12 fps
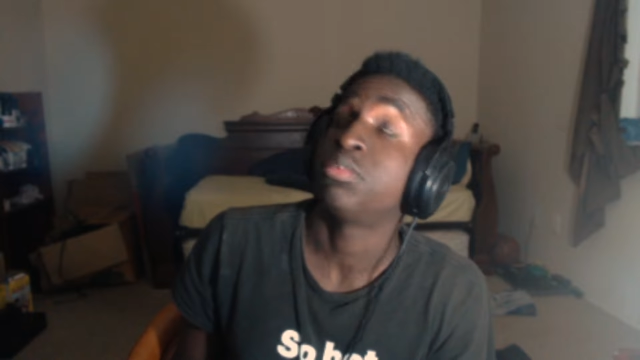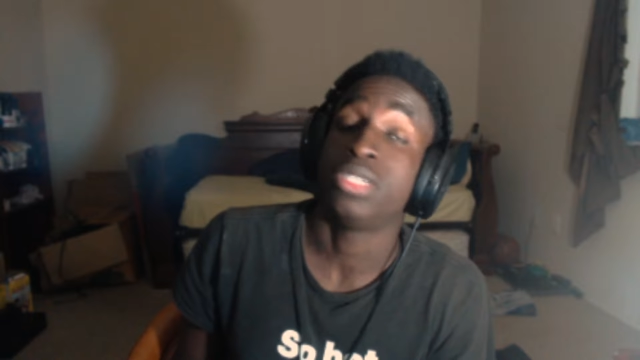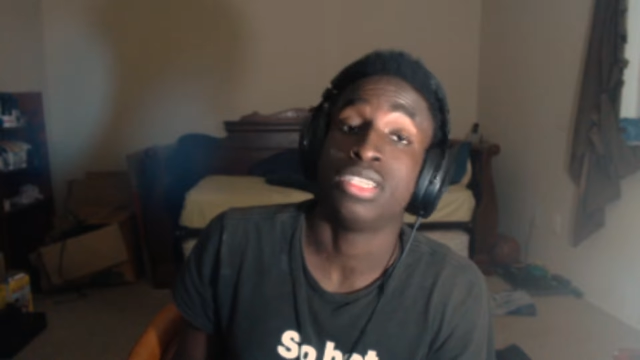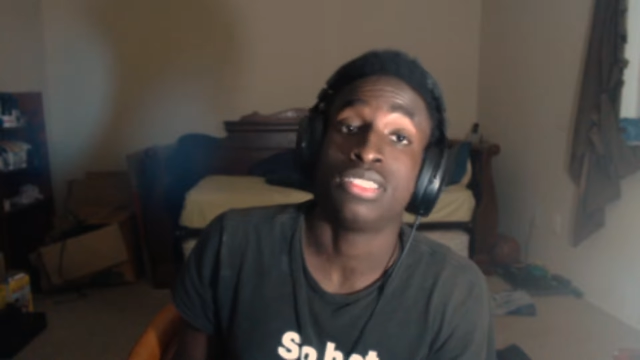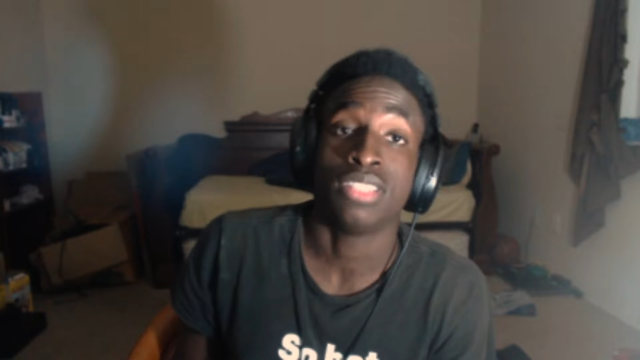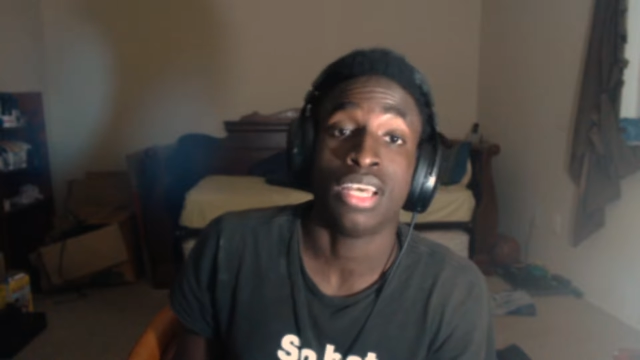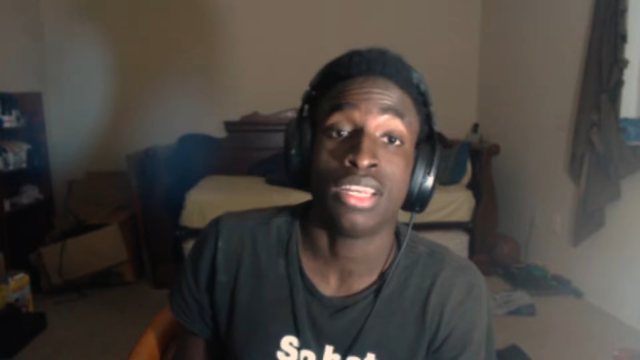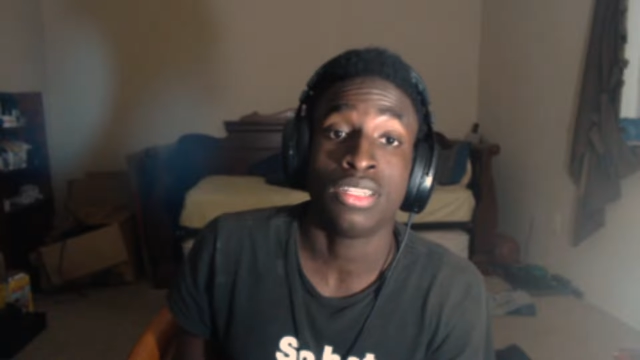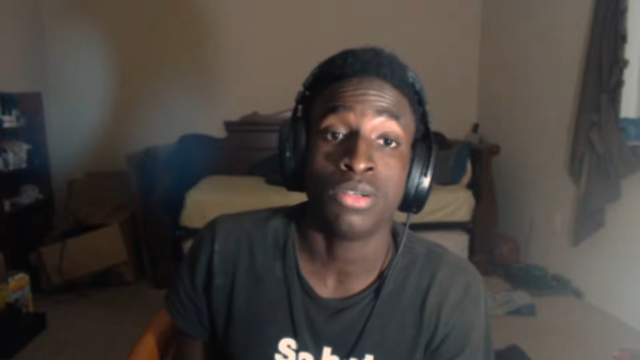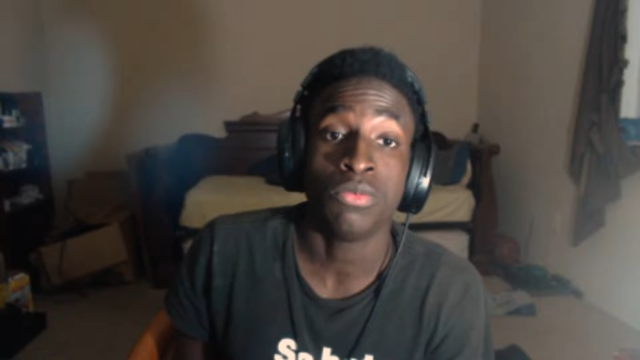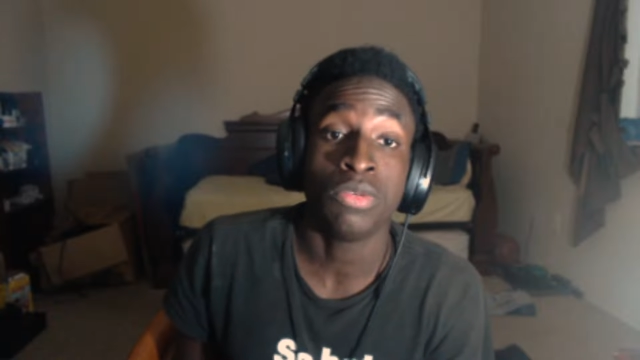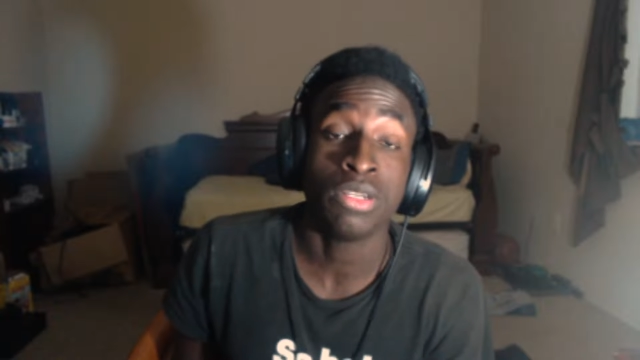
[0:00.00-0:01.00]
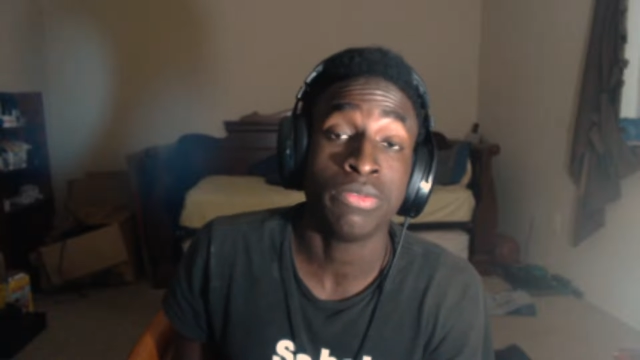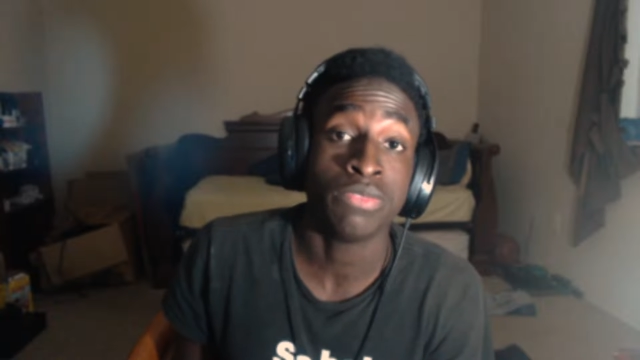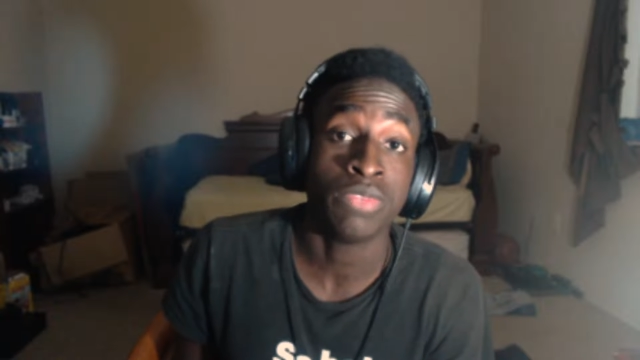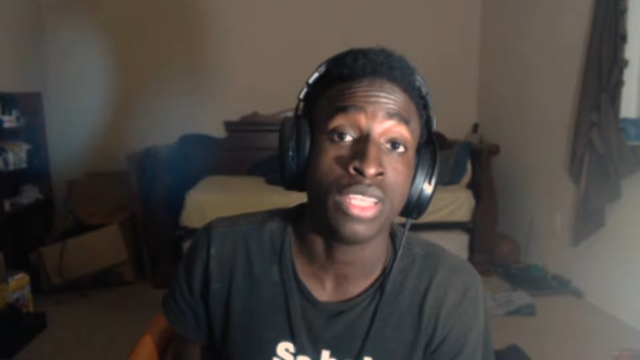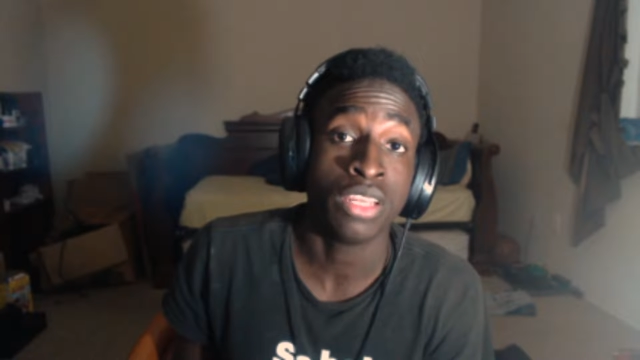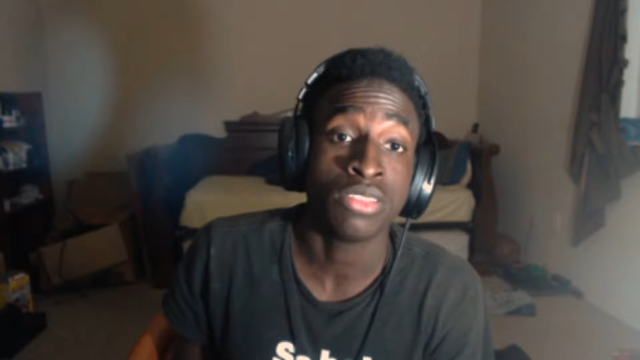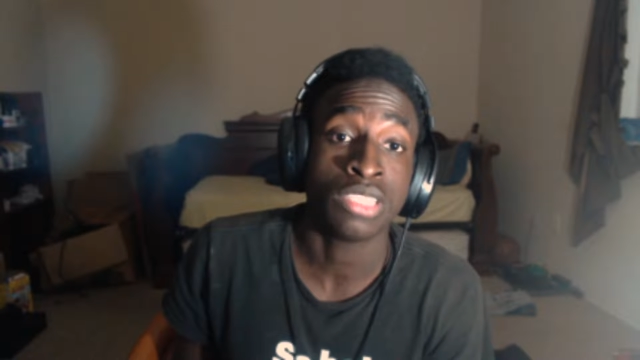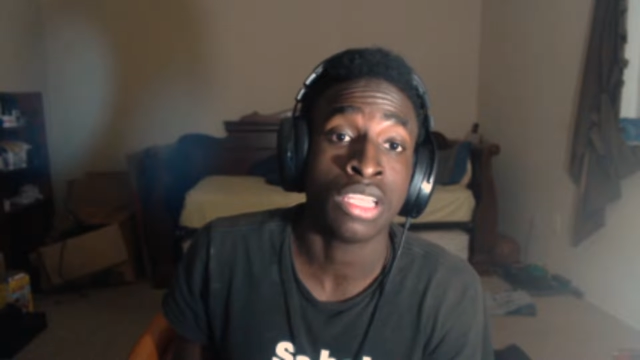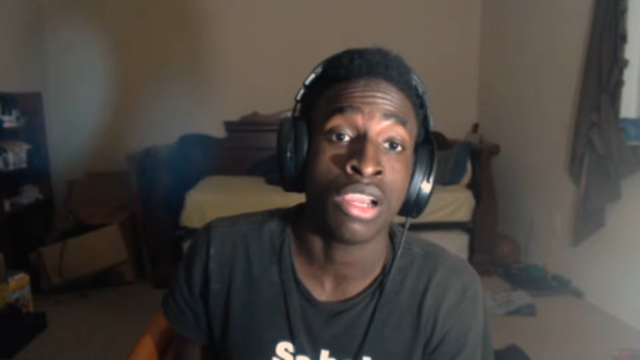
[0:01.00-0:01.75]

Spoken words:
because I know one of his videos,